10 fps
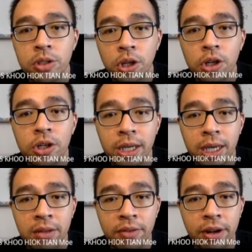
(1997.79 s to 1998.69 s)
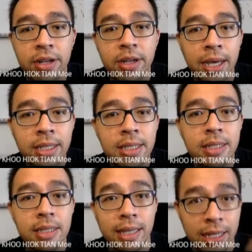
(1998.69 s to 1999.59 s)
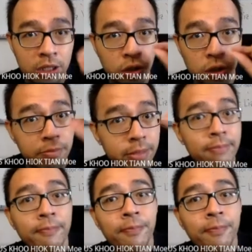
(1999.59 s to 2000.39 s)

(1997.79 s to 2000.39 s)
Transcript: you're not going to get a very nice electron beam.